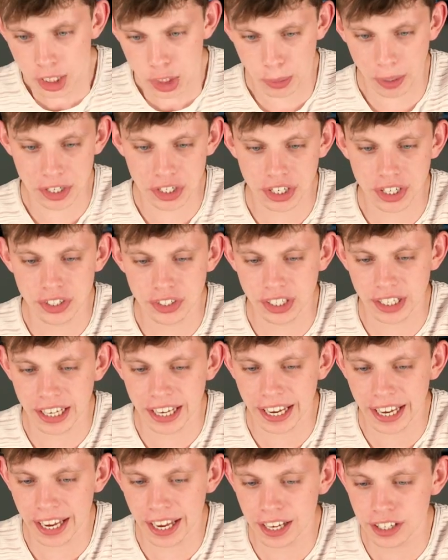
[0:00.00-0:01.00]
So as you can
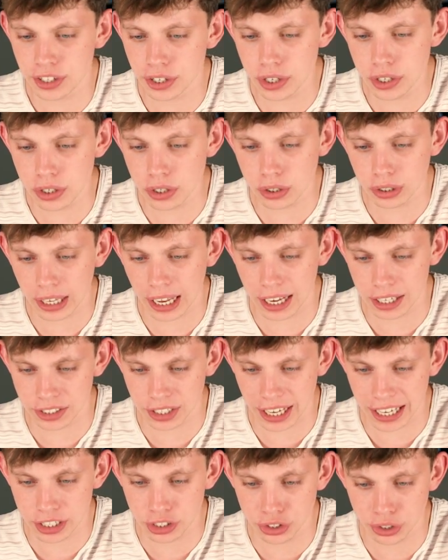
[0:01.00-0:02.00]
see here, Google has
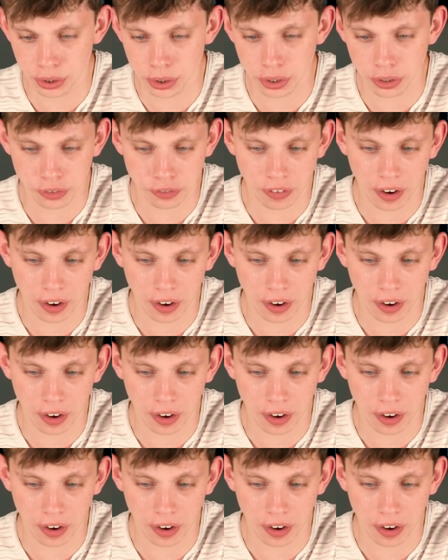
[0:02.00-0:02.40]
a junk